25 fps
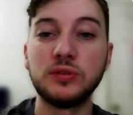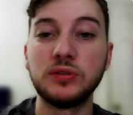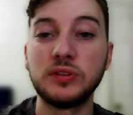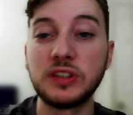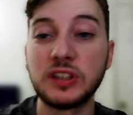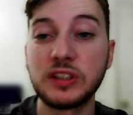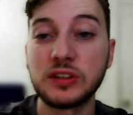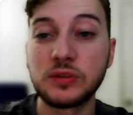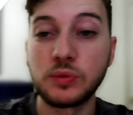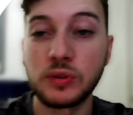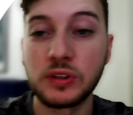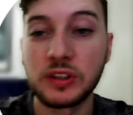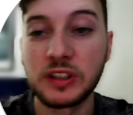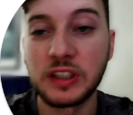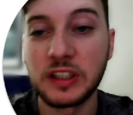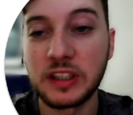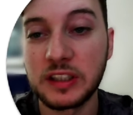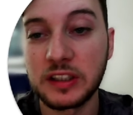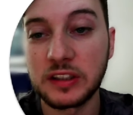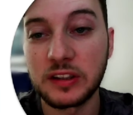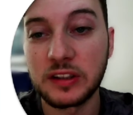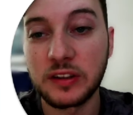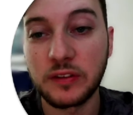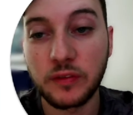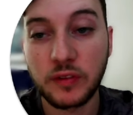is we're getting
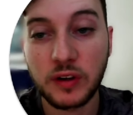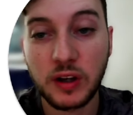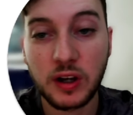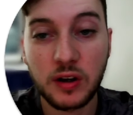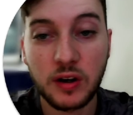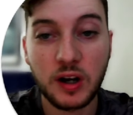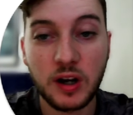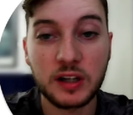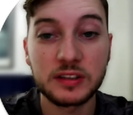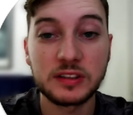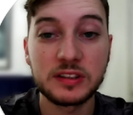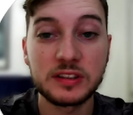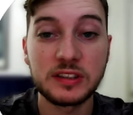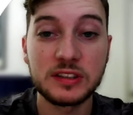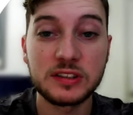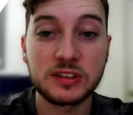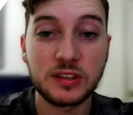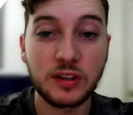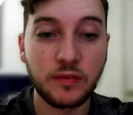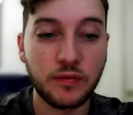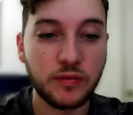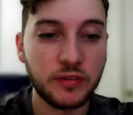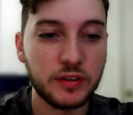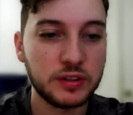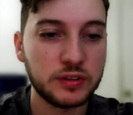the contents
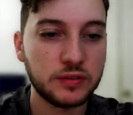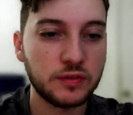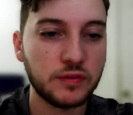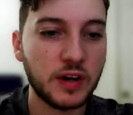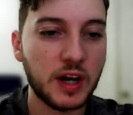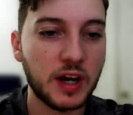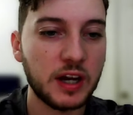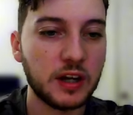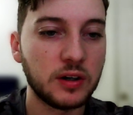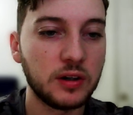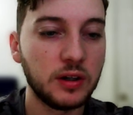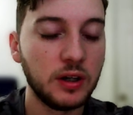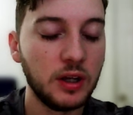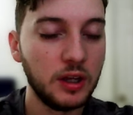of this file,